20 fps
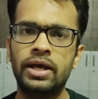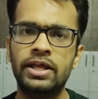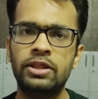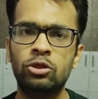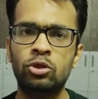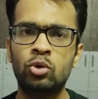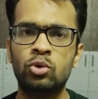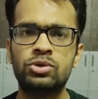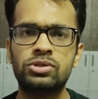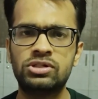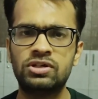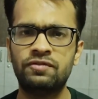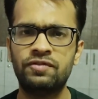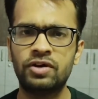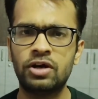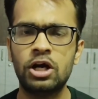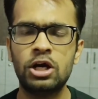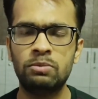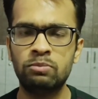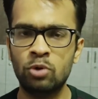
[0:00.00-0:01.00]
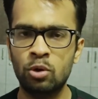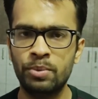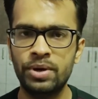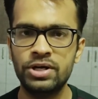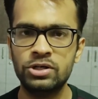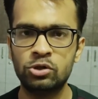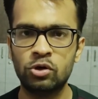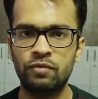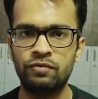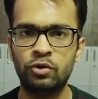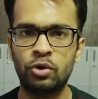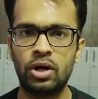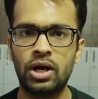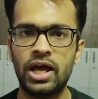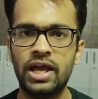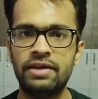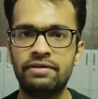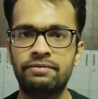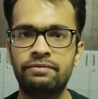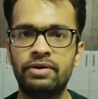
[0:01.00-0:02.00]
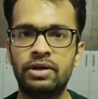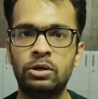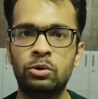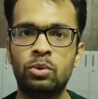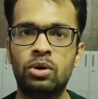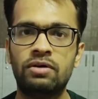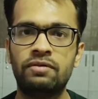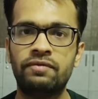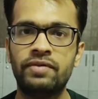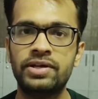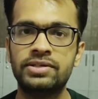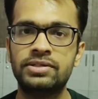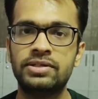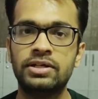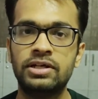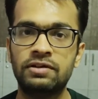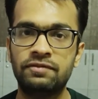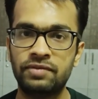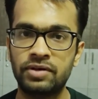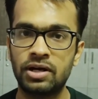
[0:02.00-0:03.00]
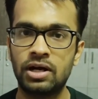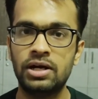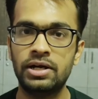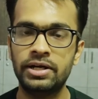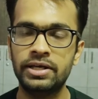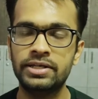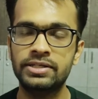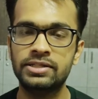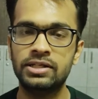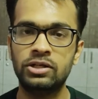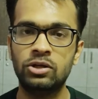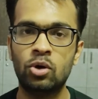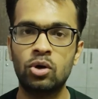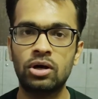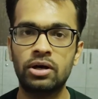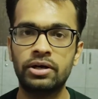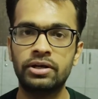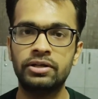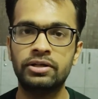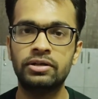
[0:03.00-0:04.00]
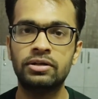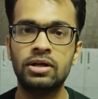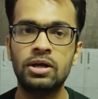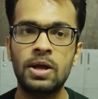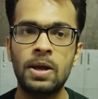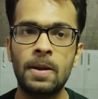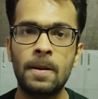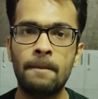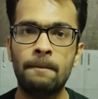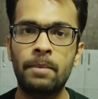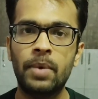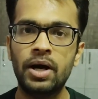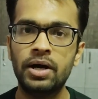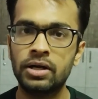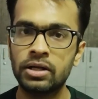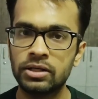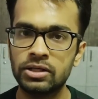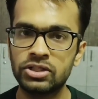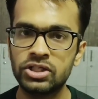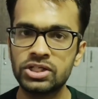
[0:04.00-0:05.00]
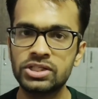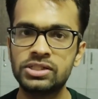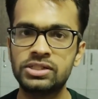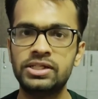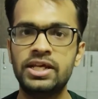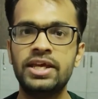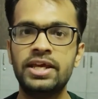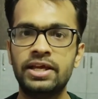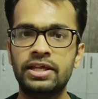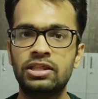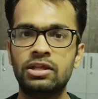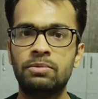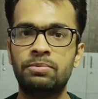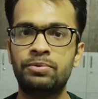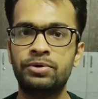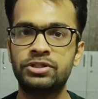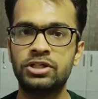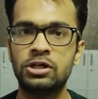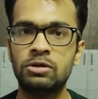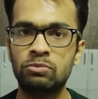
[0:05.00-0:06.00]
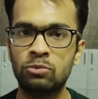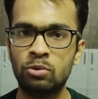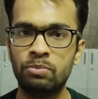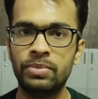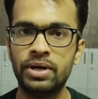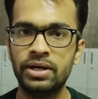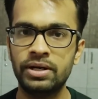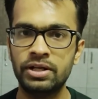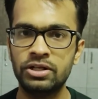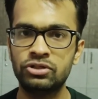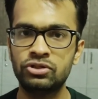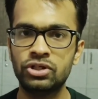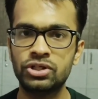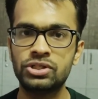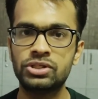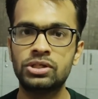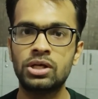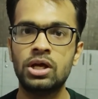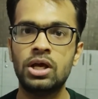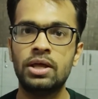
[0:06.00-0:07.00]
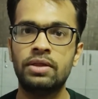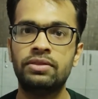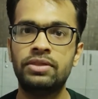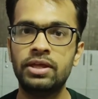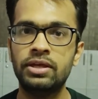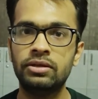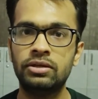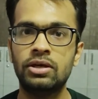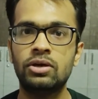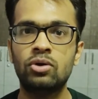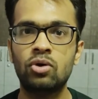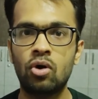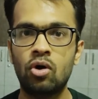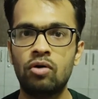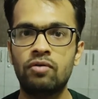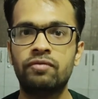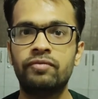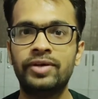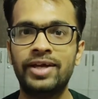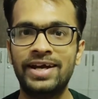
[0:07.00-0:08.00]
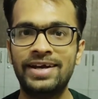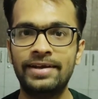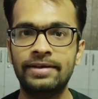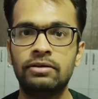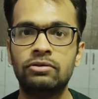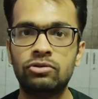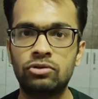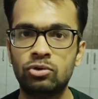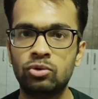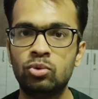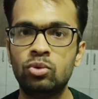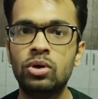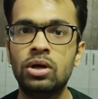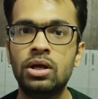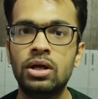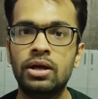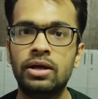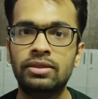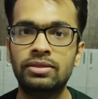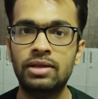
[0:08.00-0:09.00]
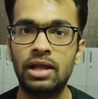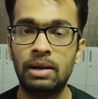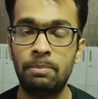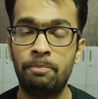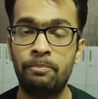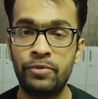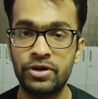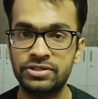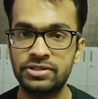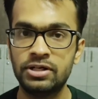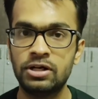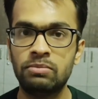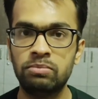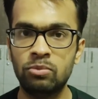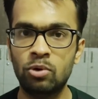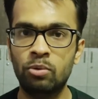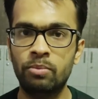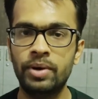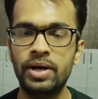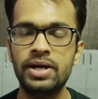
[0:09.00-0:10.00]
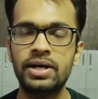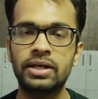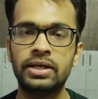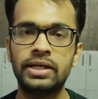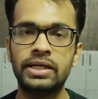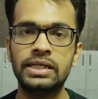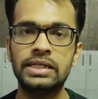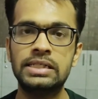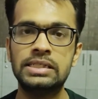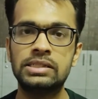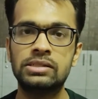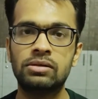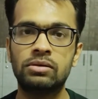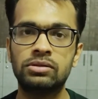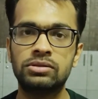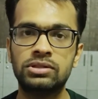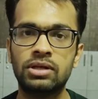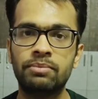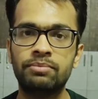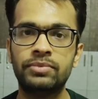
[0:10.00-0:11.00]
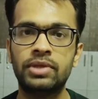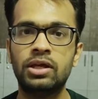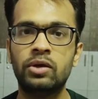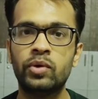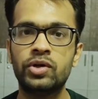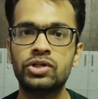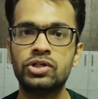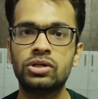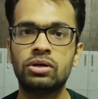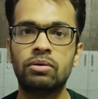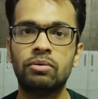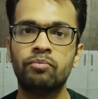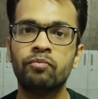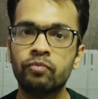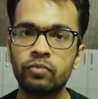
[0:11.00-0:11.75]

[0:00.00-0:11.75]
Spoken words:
in those difficult moments of your life, when you are facing difficulties in your career, but just staying in the present moment and just thinking of getting through the present moment is something which